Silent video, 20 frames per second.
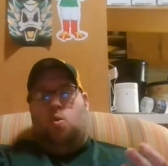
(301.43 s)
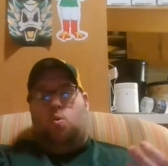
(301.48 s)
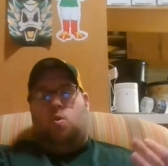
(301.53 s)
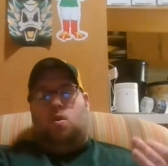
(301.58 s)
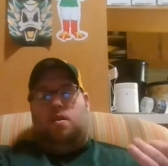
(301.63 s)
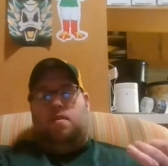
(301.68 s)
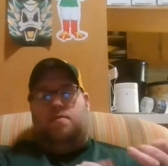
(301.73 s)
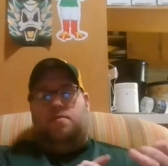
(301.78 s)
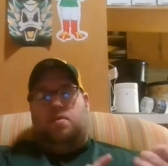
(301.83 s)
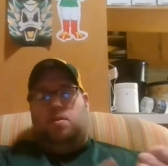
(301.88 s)

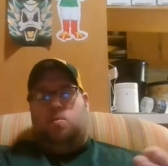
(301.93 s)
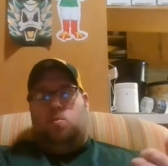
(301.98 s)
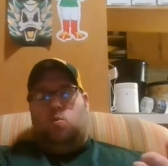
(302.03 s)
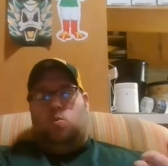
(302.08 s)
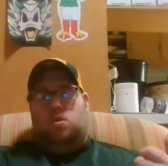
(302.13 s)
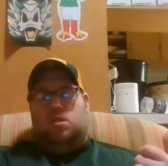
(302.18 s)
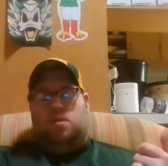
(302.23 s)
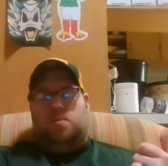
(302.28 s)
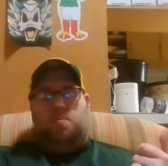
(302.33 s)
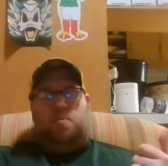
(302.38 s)
One of them
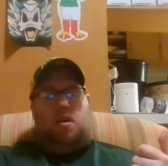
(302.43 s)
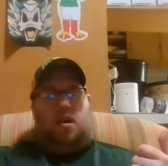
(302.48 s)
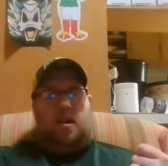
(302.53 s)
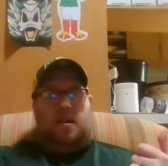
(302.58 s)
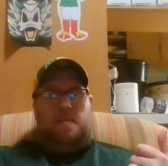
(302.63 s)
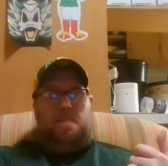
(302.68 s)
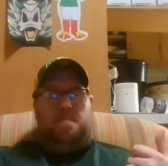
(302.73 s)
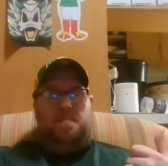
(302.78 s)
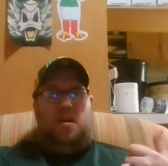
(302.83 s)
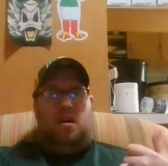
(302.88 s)
was a
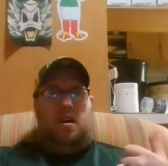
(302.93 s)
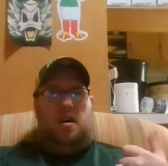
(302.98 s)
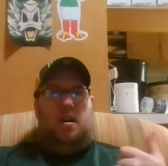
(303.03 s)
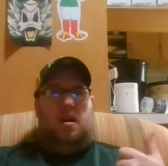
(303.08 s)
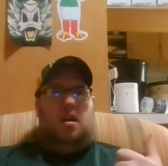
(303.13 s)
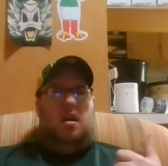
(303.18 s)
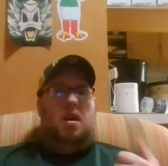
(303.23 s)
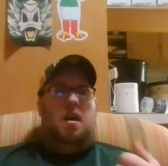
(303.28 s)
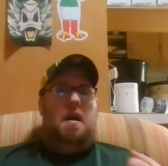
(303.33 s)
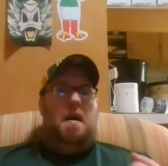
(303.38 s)
block
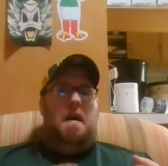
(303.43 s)
punt,